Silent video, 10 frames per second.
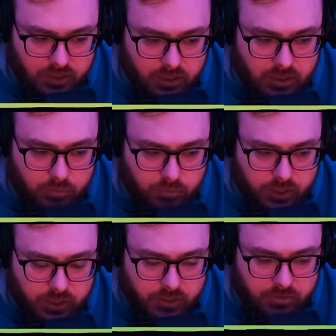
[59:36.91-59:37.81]
I'm
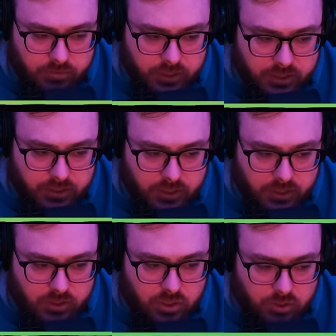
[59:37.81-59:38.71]
reading an advice thing.
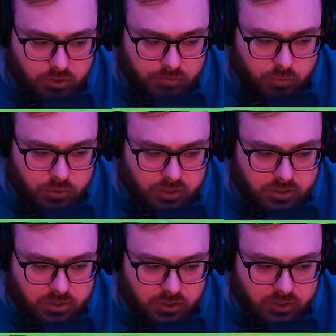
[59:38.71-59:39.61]
It, if you would have
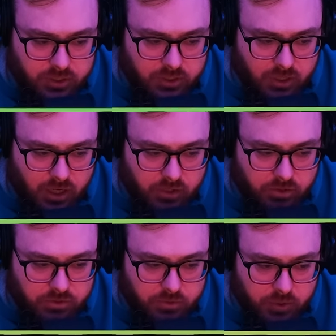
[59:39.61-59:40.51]
just called it
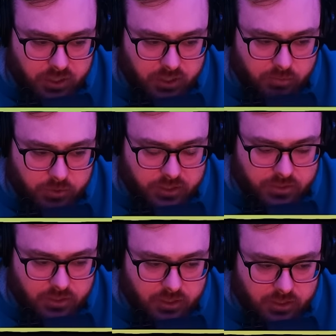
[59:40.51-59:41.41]
129 ways
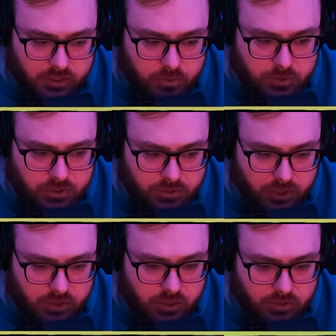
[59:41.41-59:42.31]
to get a husband
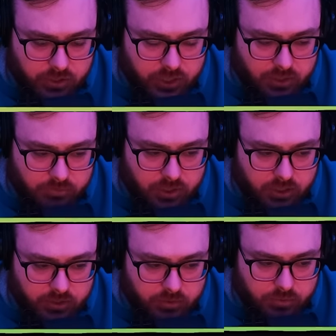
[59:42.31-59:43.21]
and then done that
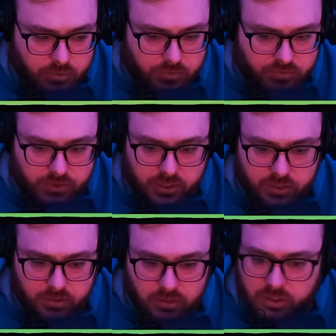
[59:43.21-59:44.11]
video, it would have been
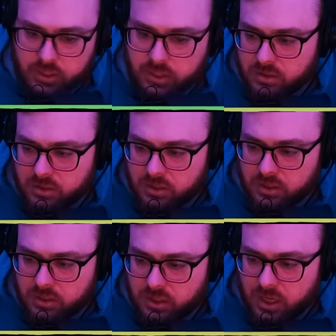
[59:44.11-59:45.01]
fine.
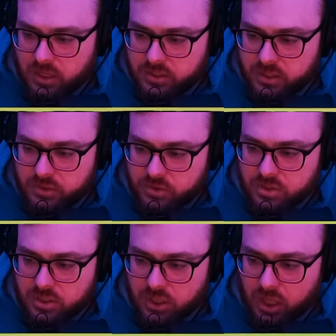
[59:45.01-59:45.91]
Content
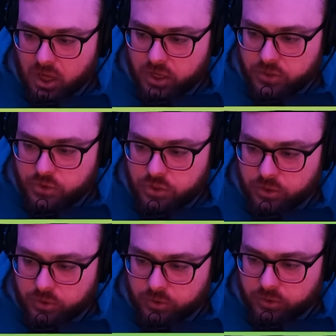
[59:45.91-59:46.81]
sludge,
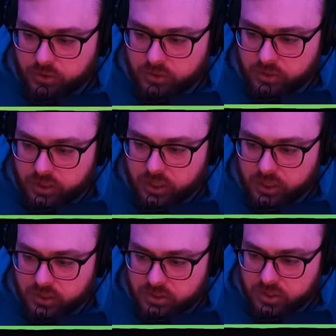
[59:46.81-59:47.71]
dude.
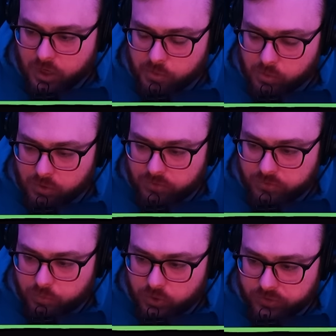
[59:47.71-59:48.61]
Yeah, Sniper Wolf,
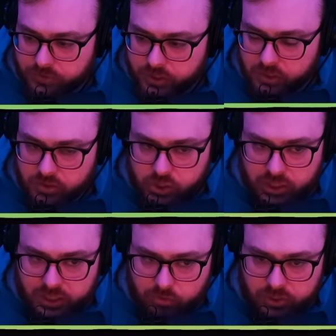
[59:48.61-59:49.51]
Wolf tier. She
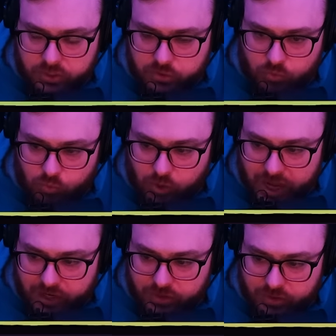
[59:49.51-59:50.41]
literally just
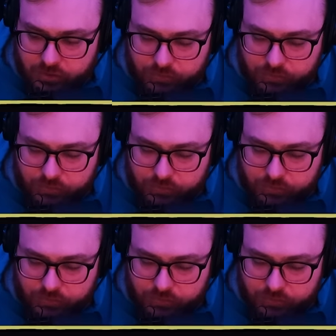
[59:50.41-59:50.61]
read the.